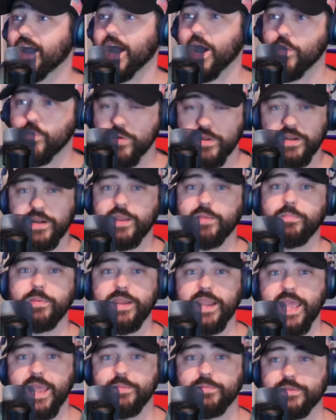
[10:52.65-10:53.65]
I wouldn't have
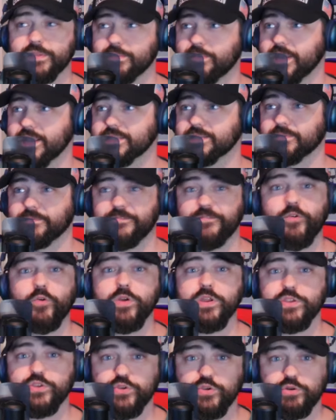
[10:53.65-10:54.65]
been able to make some
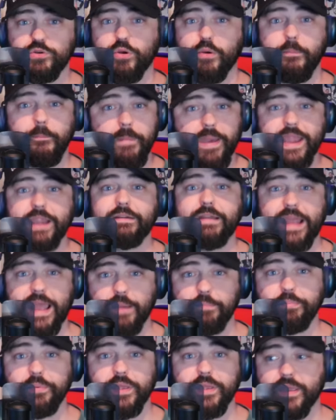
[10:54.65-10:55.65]
42-year-old mayor
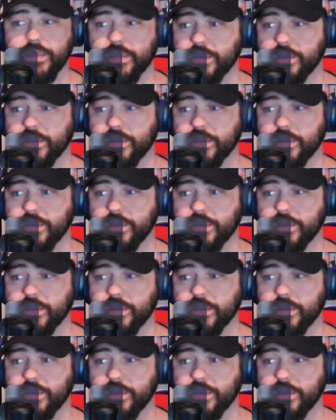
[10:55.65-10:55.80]
happy.